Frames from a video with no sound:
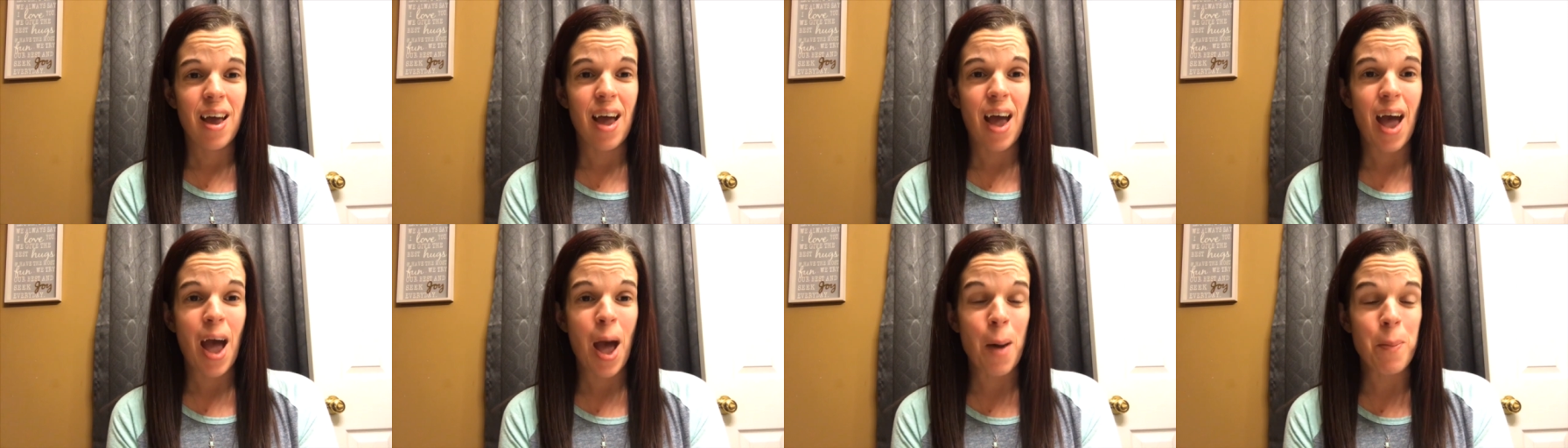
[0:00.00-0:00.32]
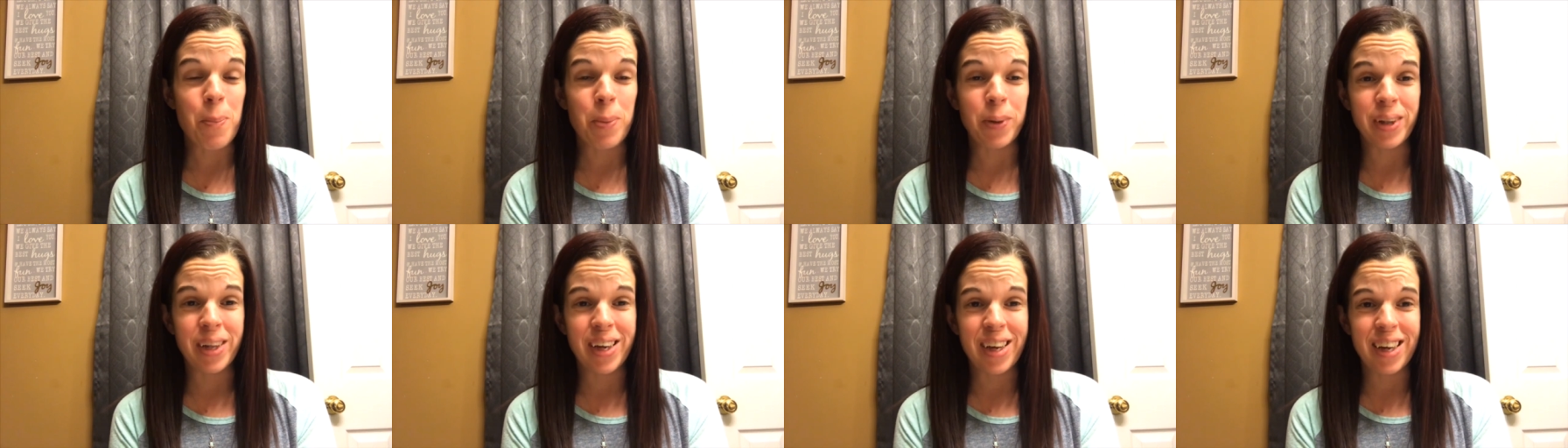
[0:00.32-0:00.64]

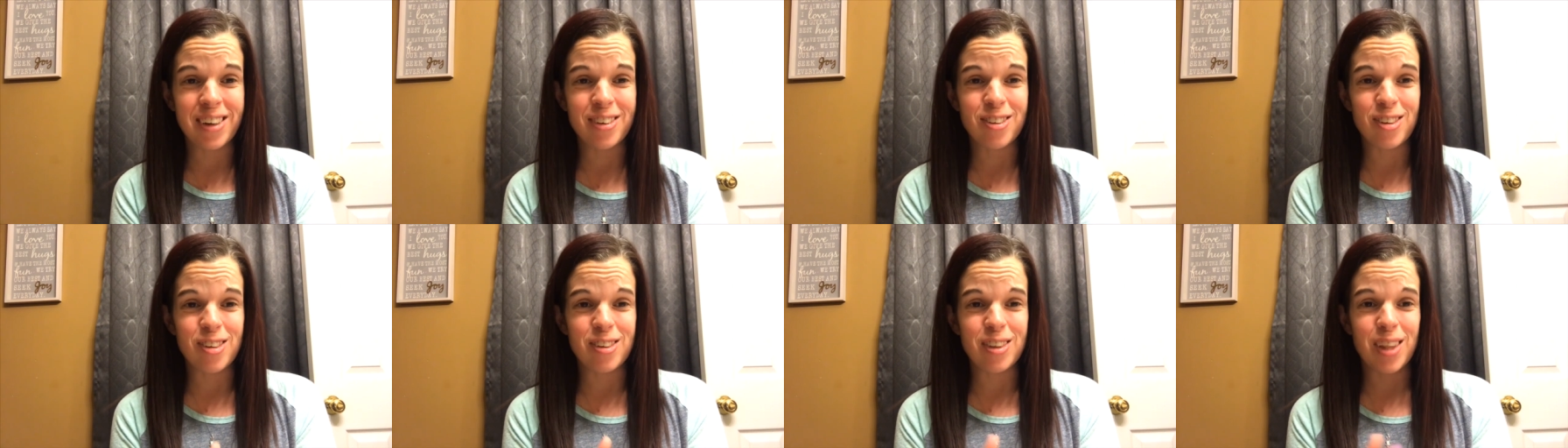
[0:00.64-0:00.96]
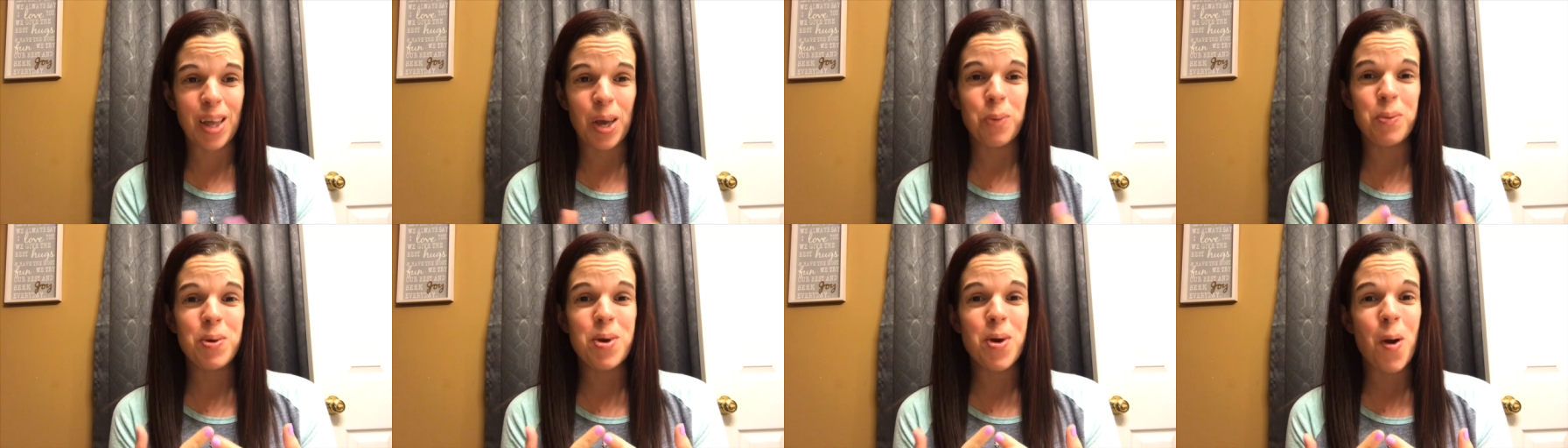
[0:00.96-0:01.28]
happily, just
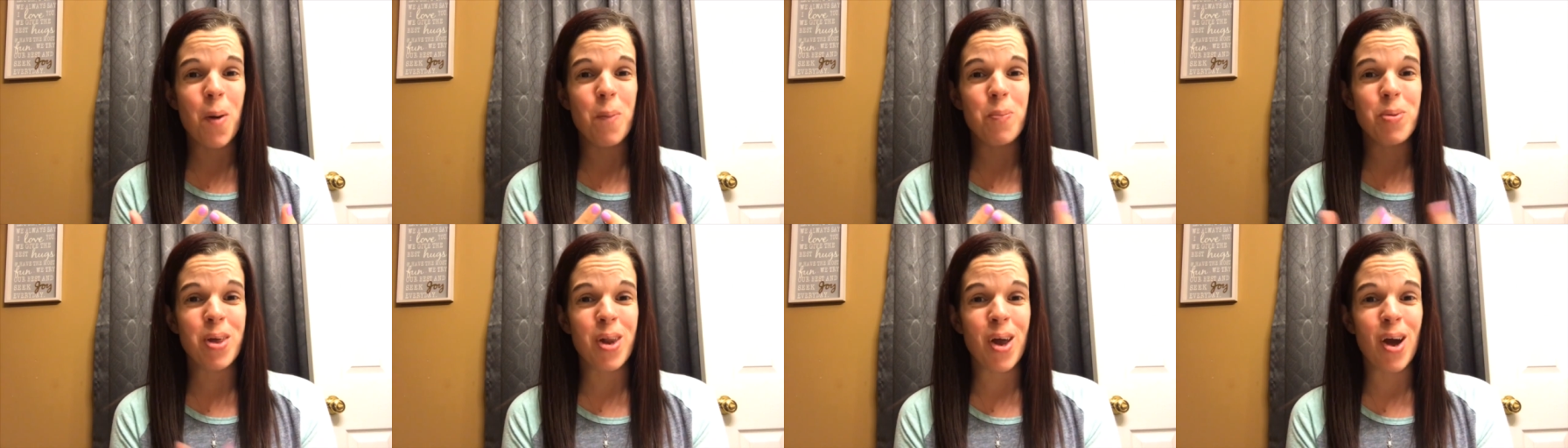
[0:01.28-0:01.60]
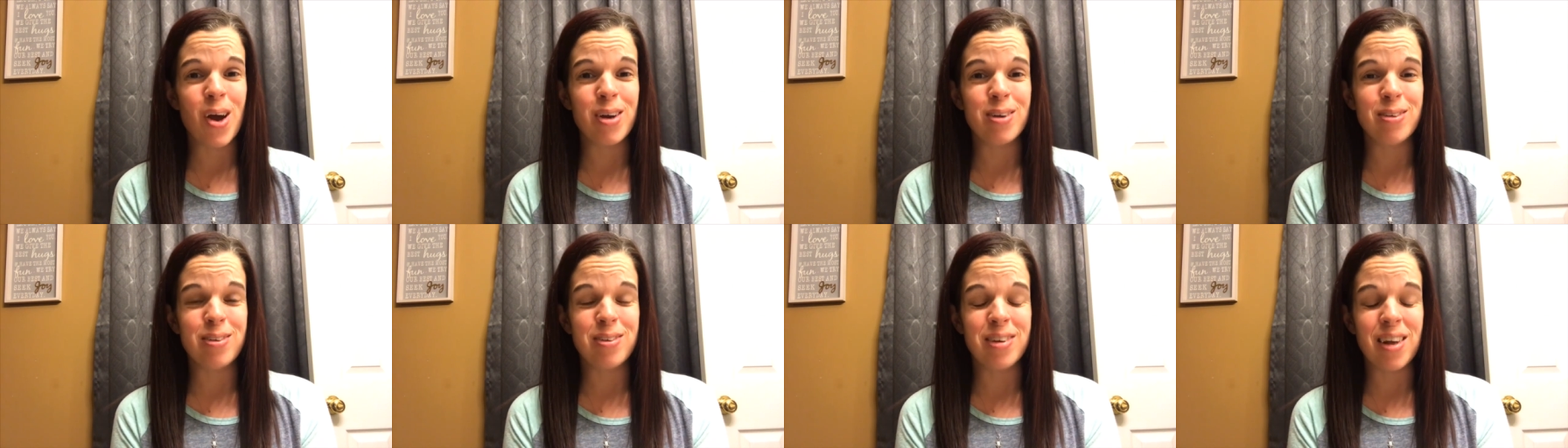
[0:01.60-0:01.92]
like we hope that
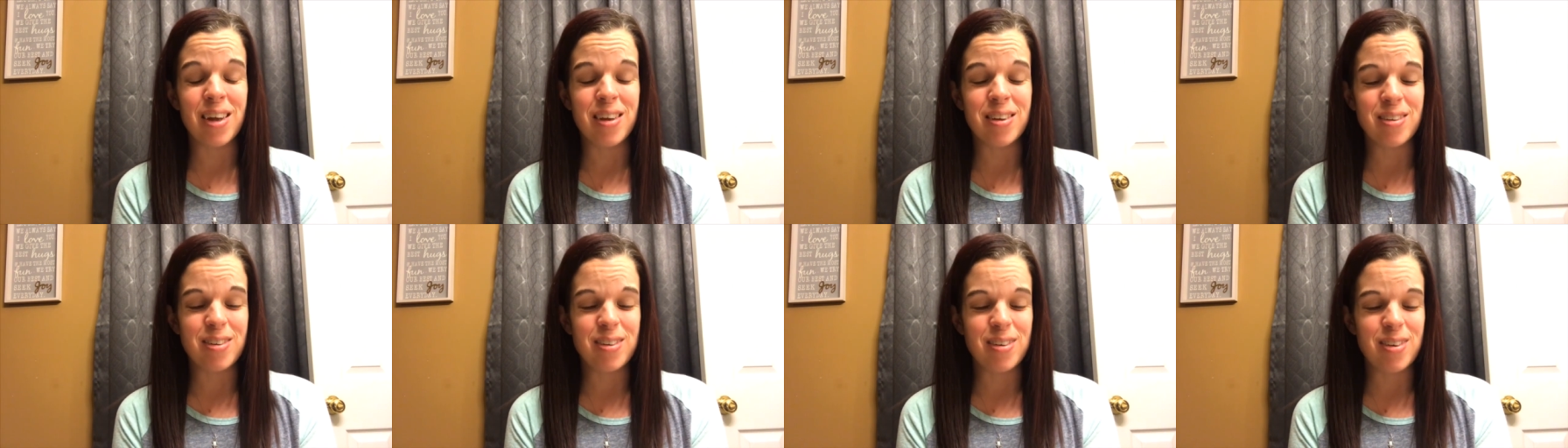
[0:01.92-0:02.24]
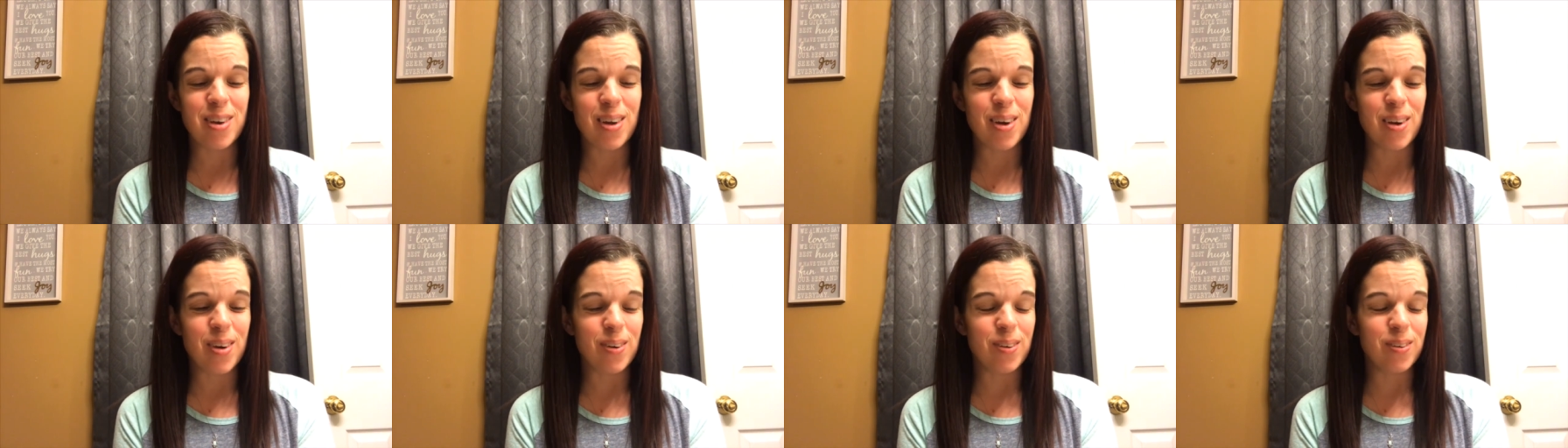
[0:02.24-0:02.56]
ours does
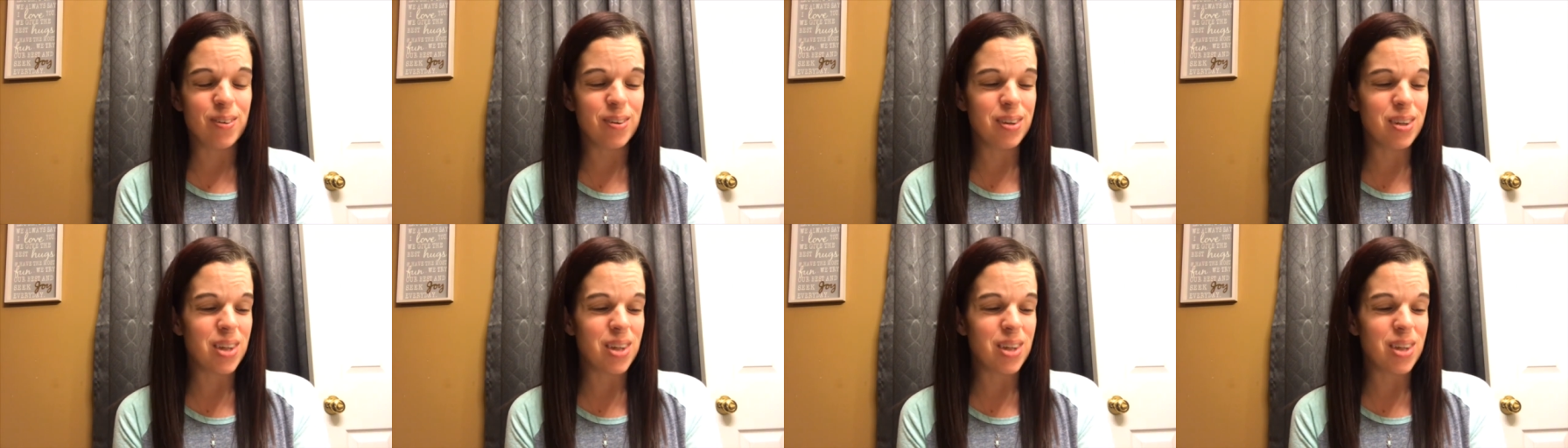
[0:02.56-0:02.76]
too.